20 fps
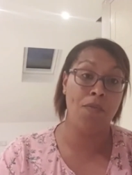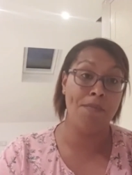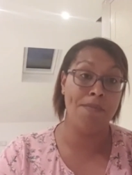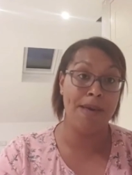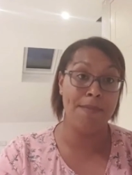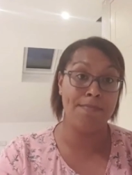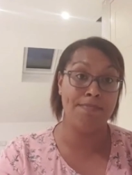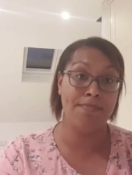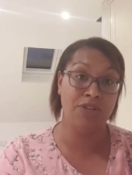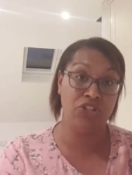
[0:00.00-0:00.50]

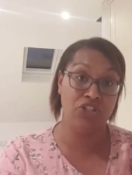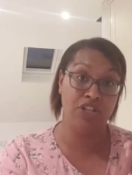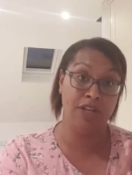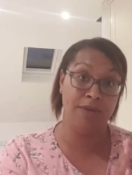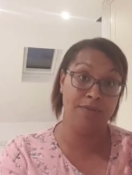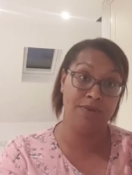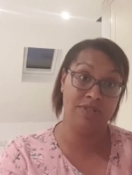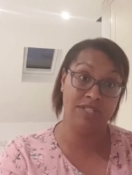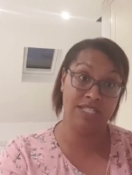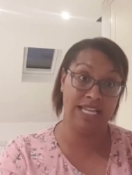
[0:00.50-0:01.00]

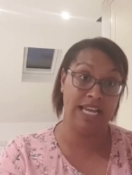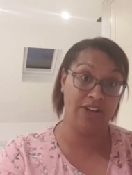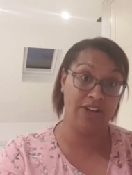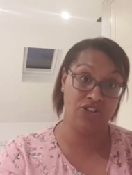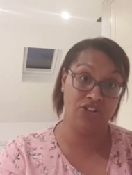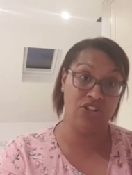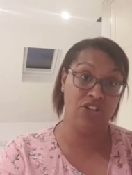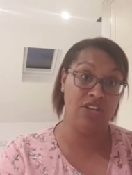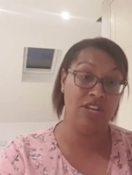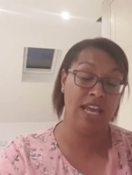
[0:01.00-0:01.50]
membership
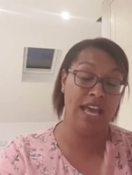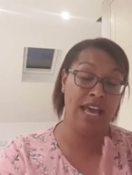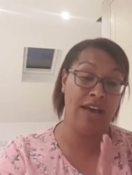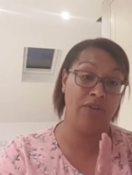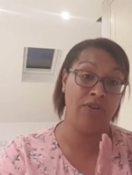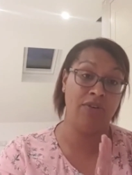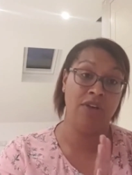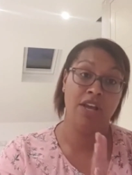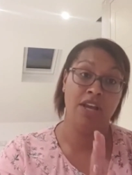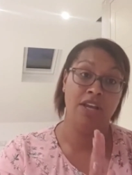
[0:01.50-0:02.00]
section
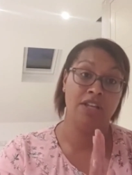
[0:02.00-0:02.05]
now.